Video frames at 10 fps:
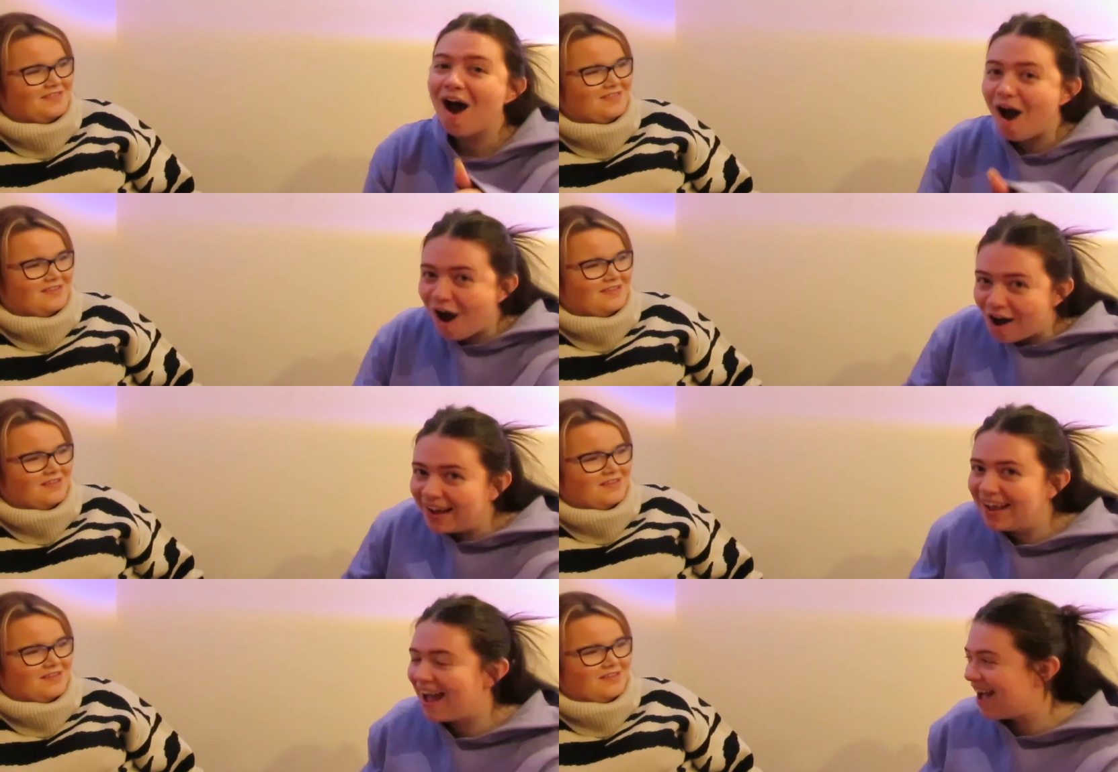
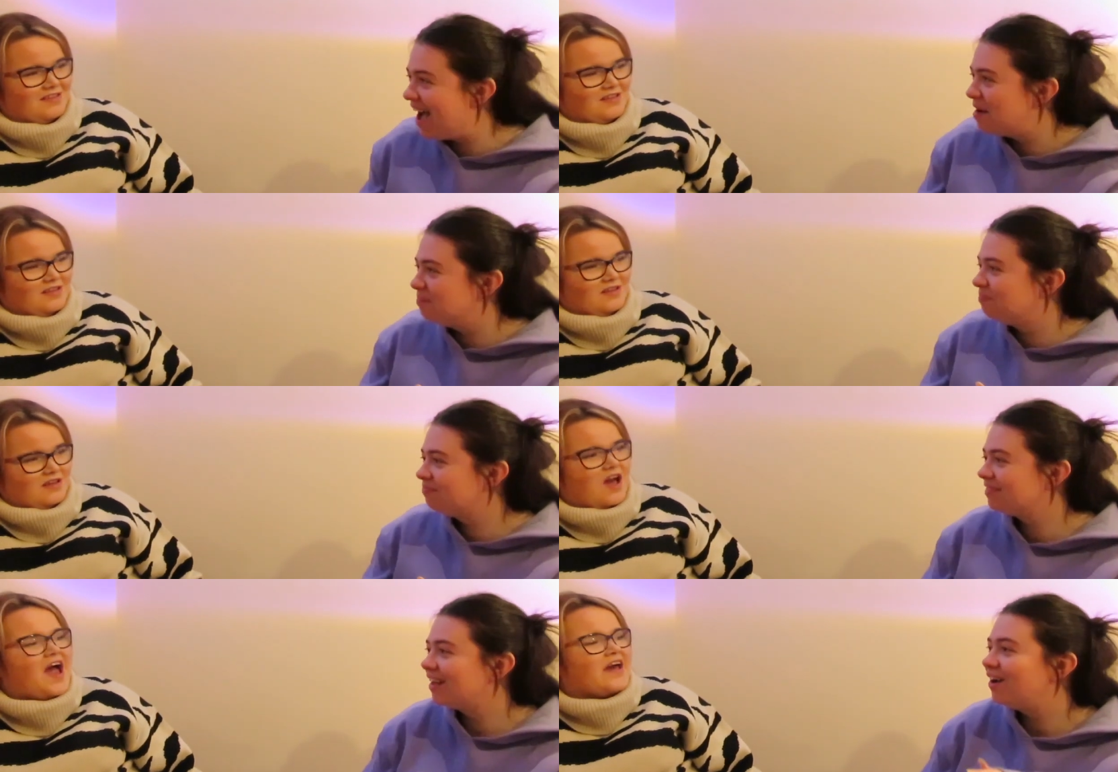Speaker 1: I am
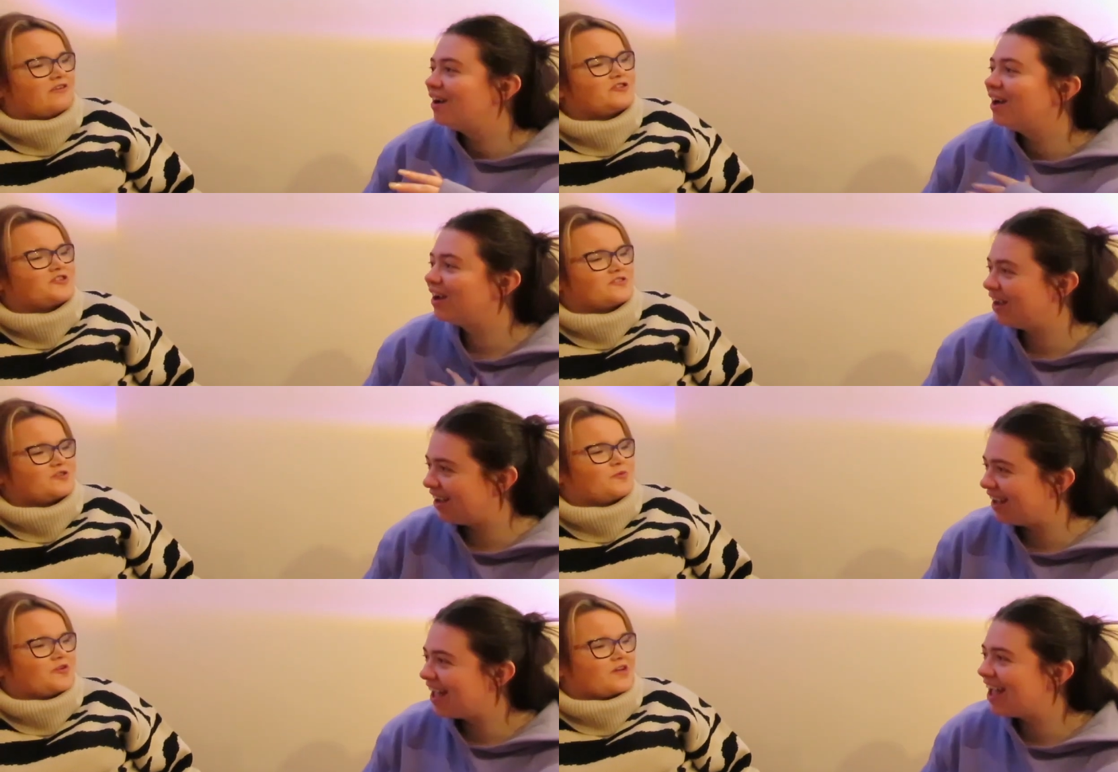
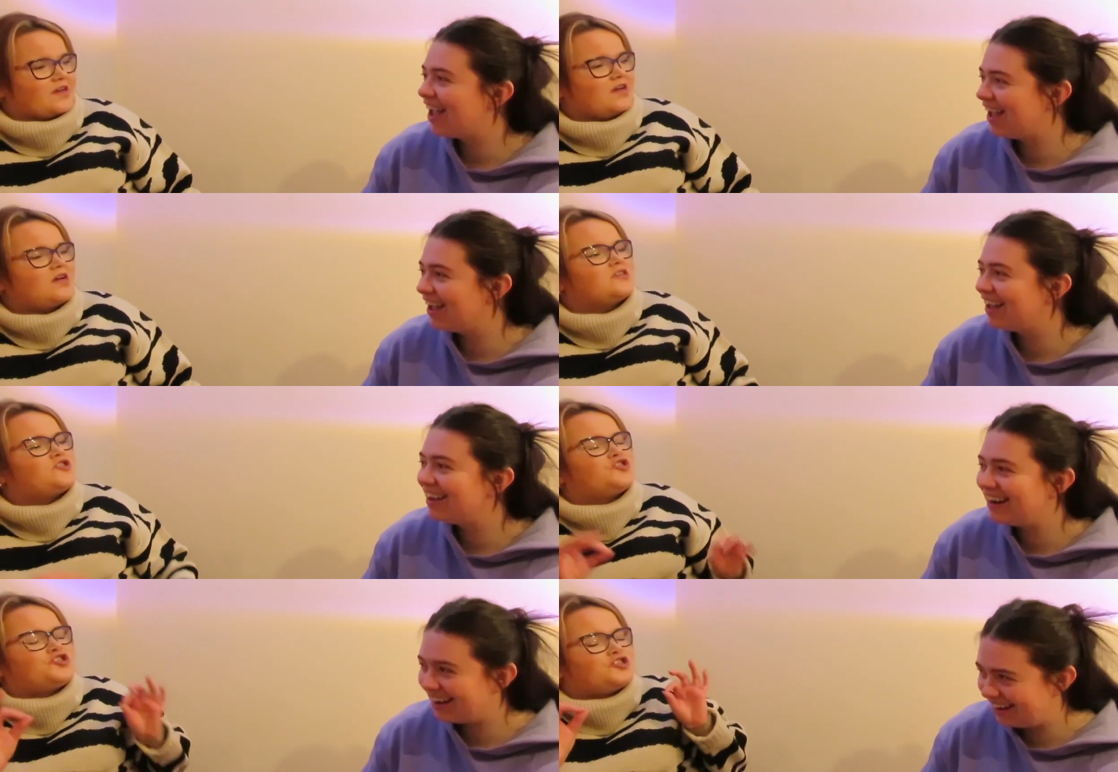Energizer Bunny.
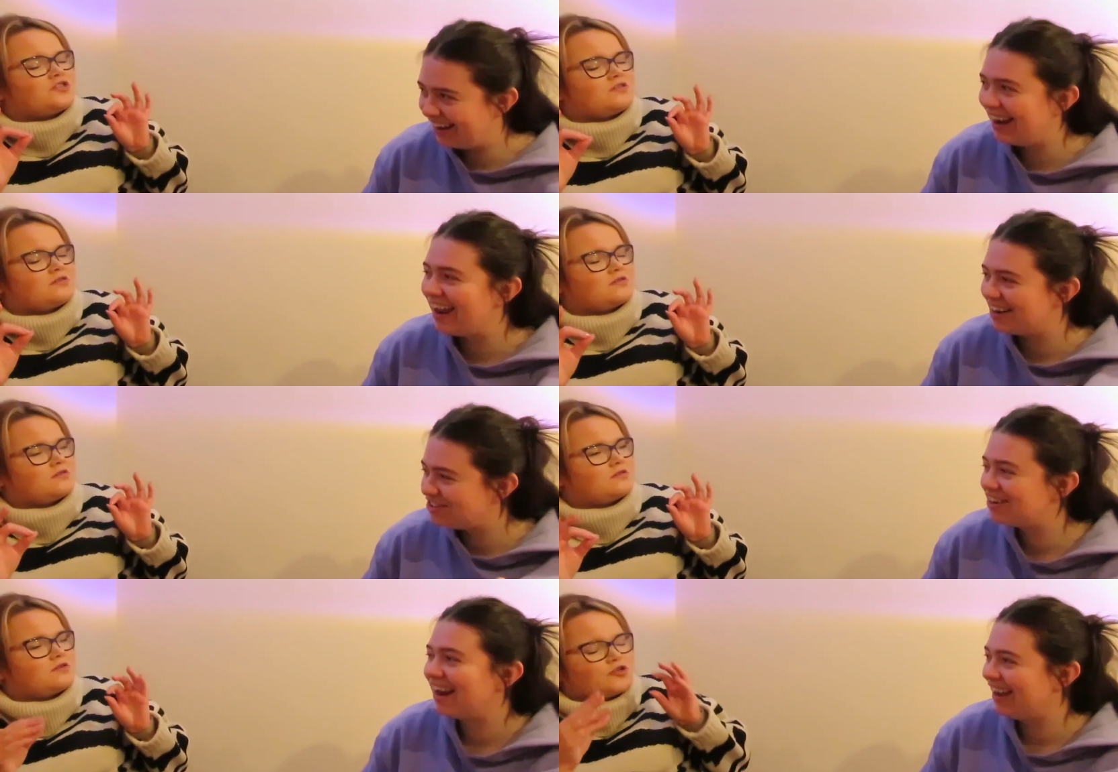
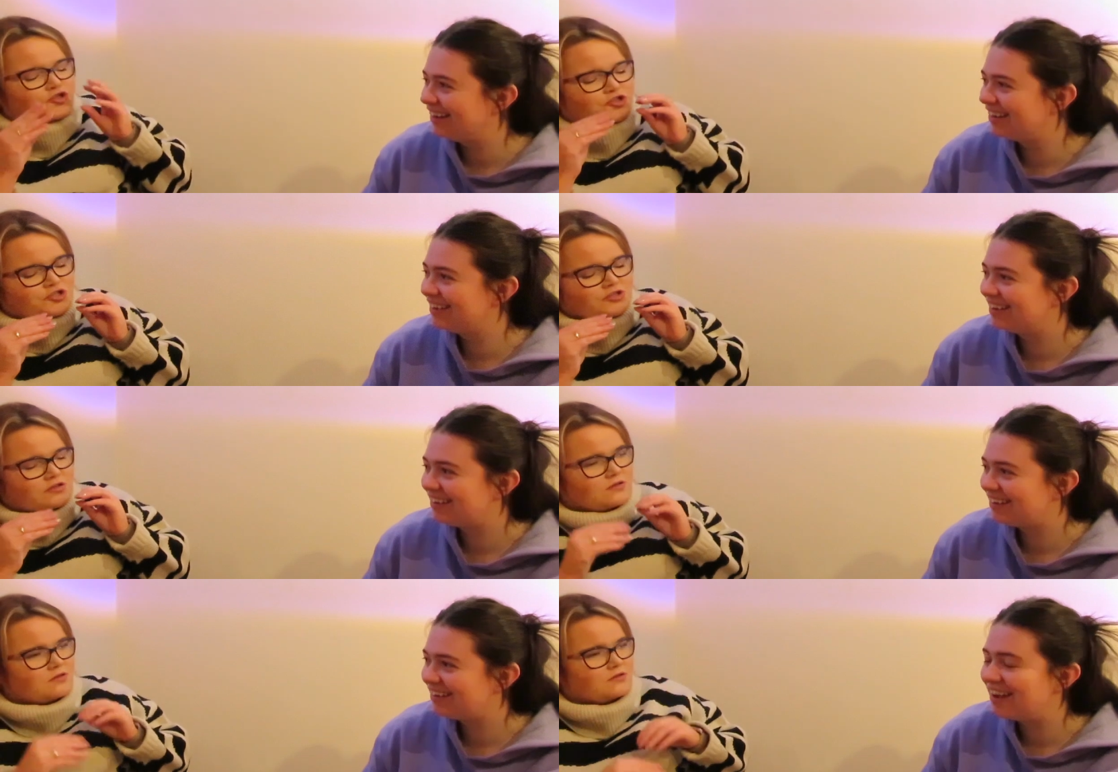Literally.
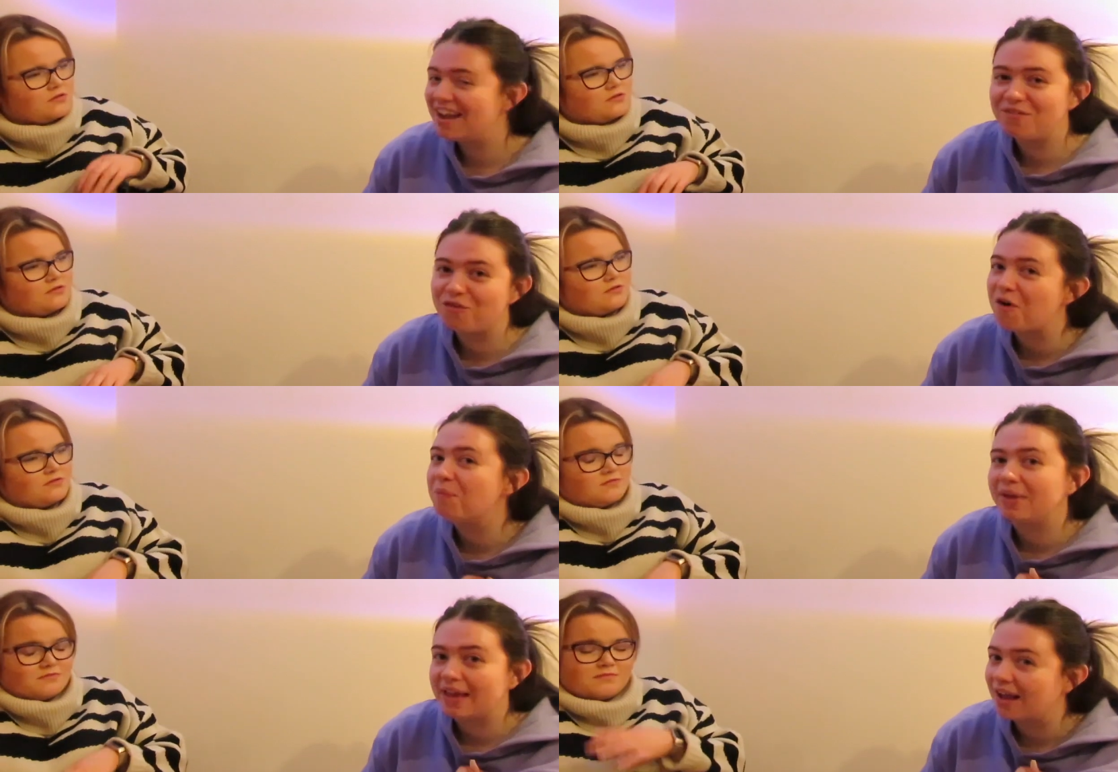
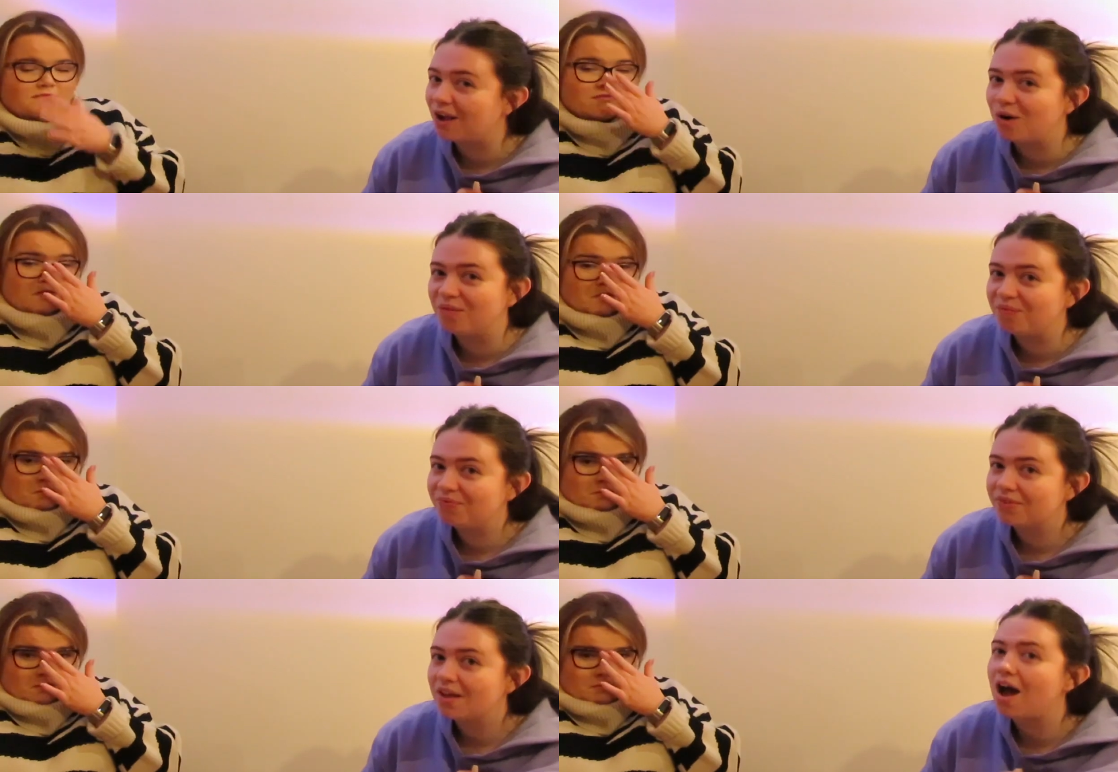From the get-go.
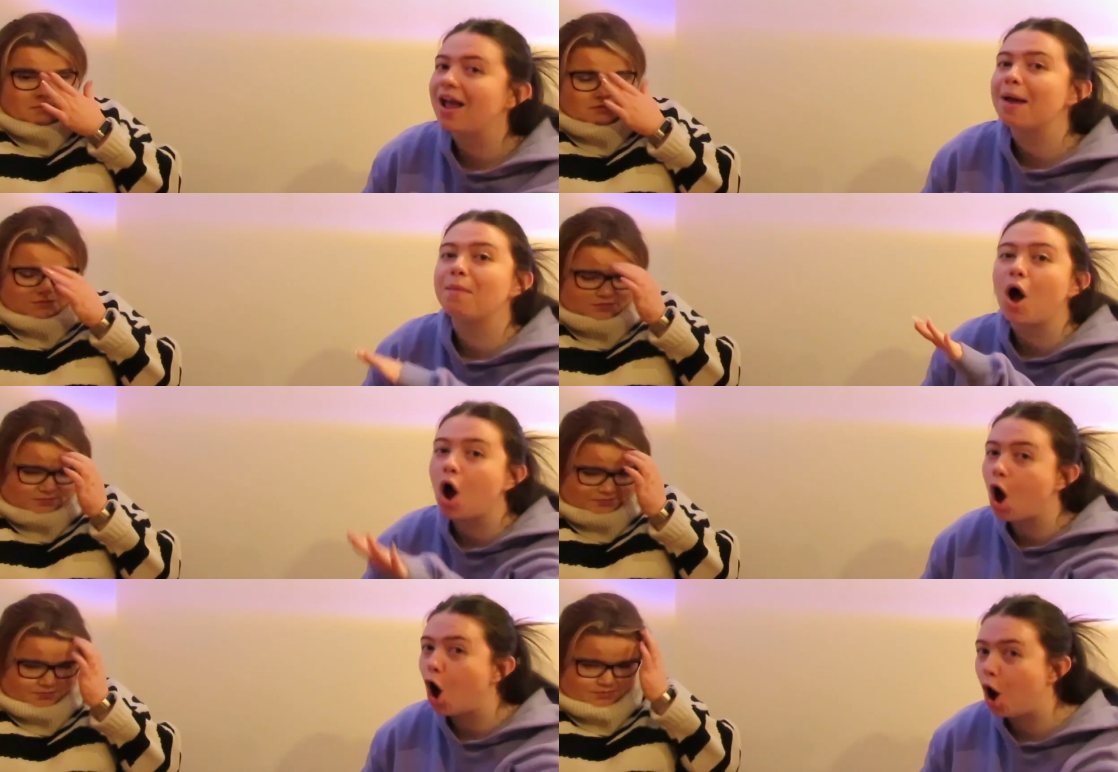I am
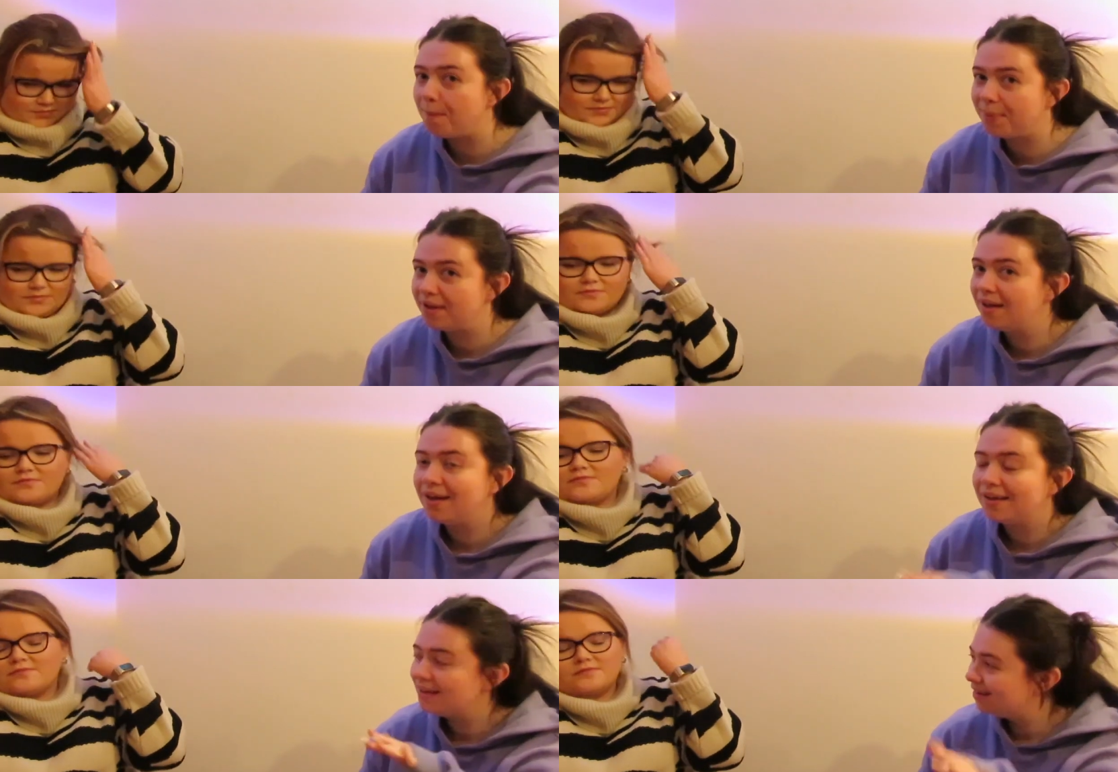up.
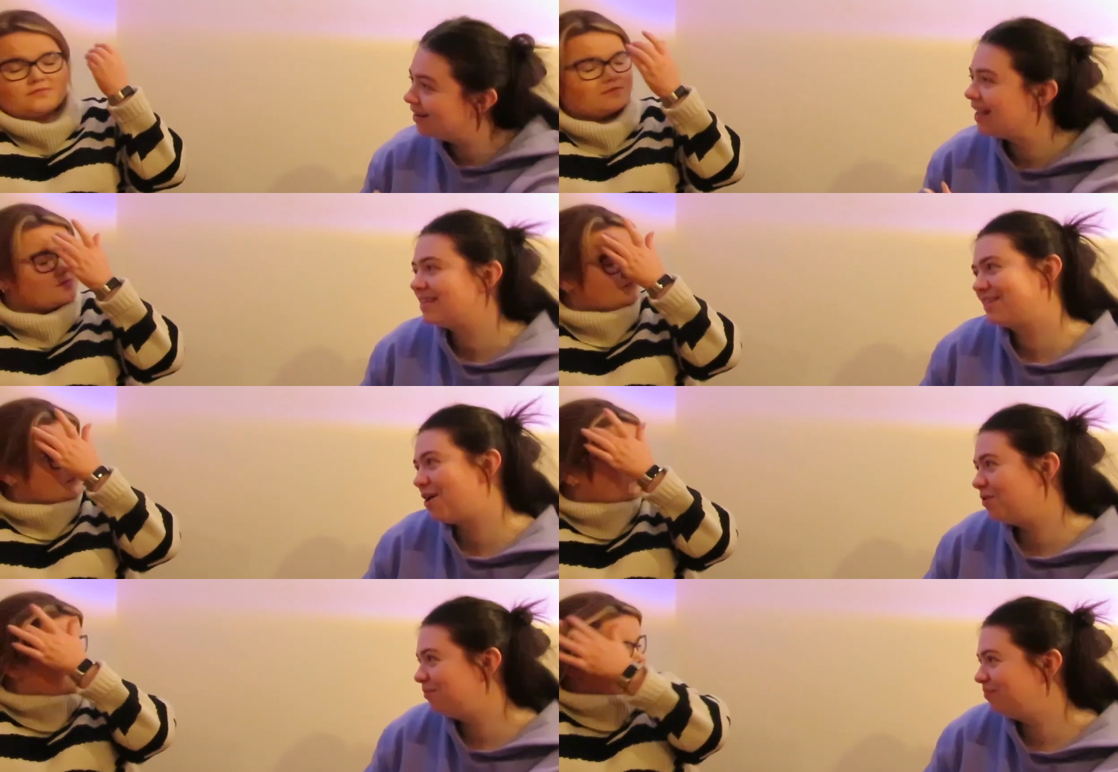Let's
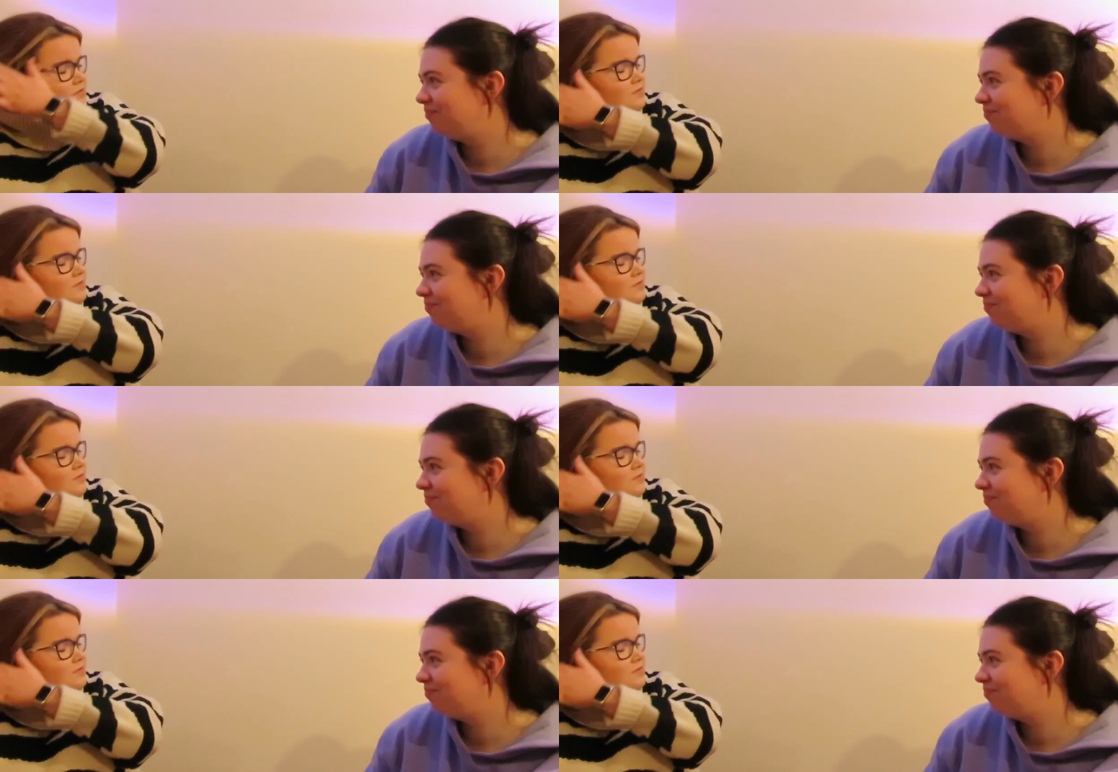go.